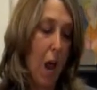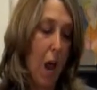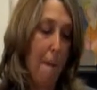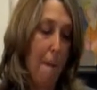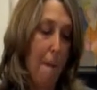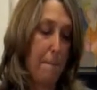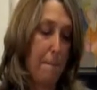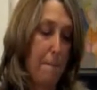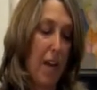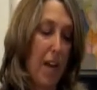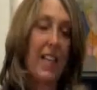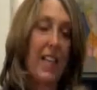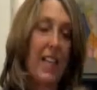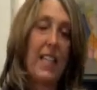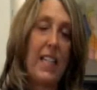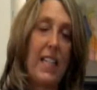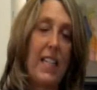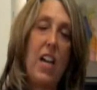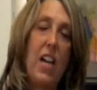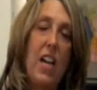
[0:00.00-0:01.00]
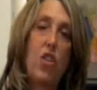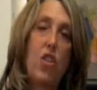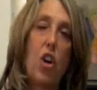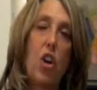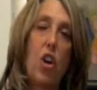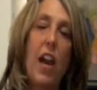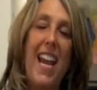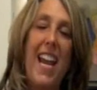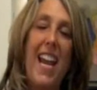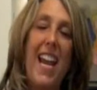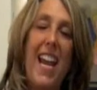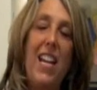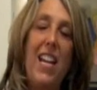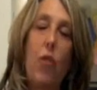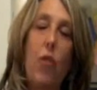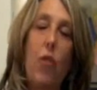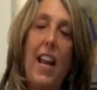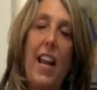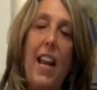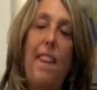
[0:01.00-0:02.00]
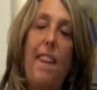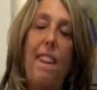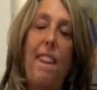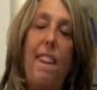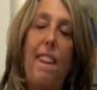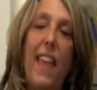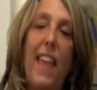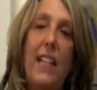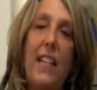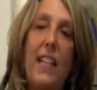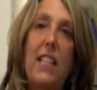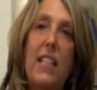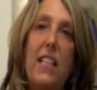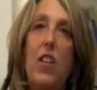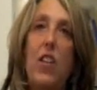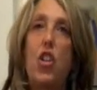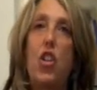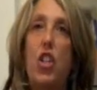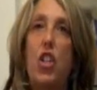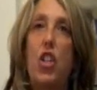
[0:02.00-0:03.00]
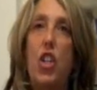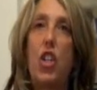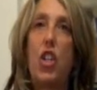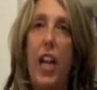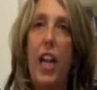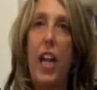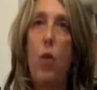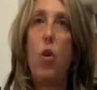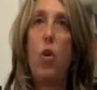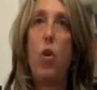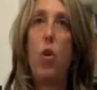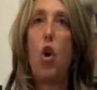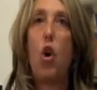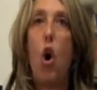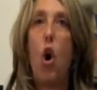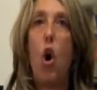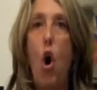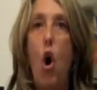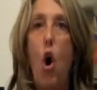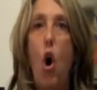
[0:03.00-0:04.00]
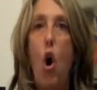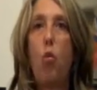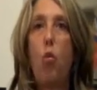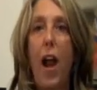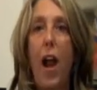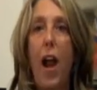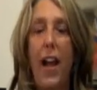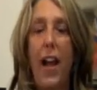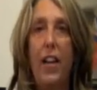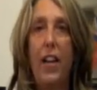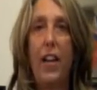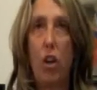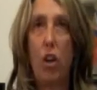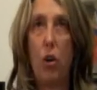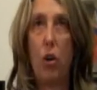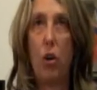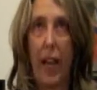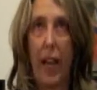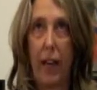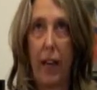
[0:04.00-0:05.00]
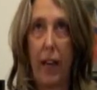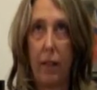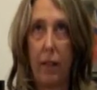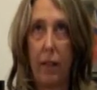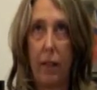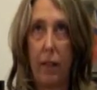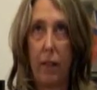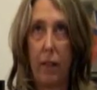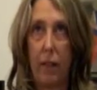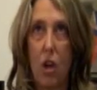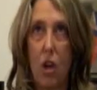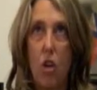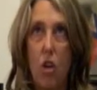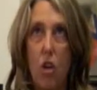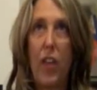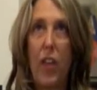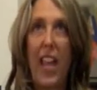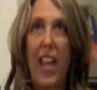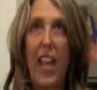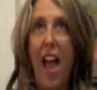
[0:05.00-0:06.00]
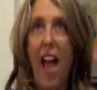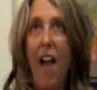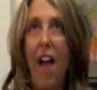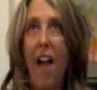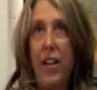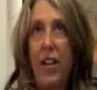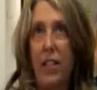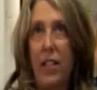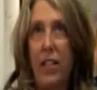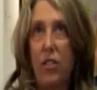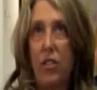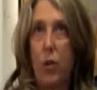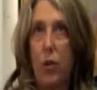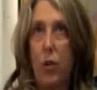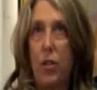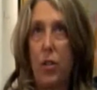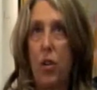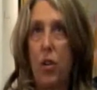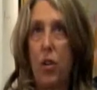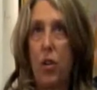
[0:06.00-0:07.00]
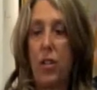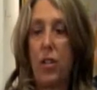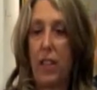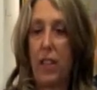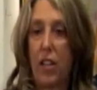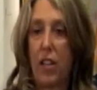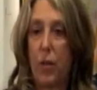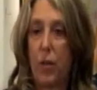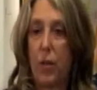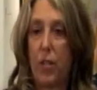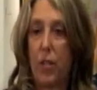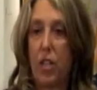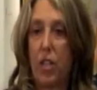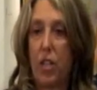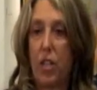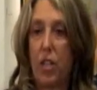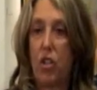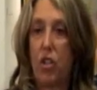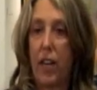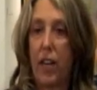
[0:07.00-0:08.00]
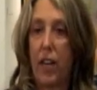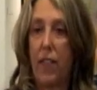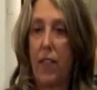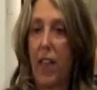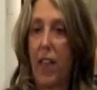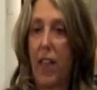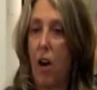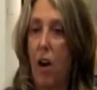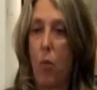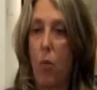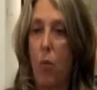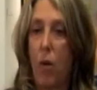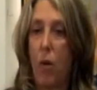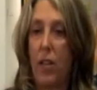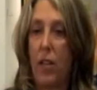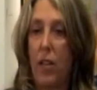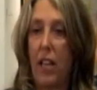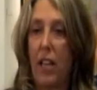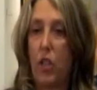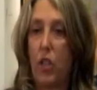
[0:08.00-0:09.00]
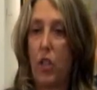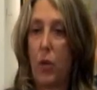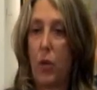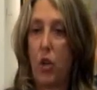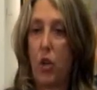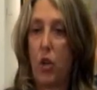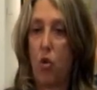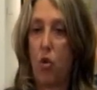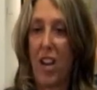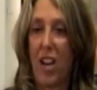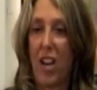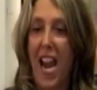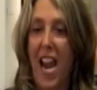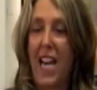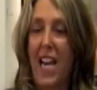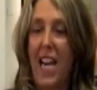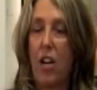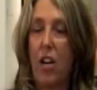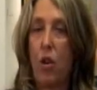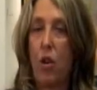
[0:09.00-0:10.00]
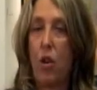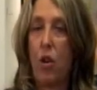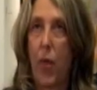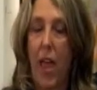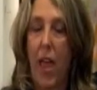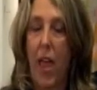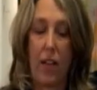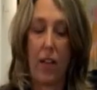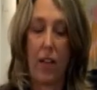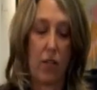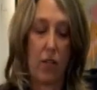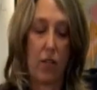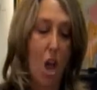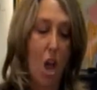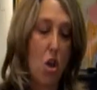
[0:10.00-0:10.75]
But the teacher integrated things that she was already doing. So the evidence she was using, that she was inserting in there, it wasn't like she was creating new things.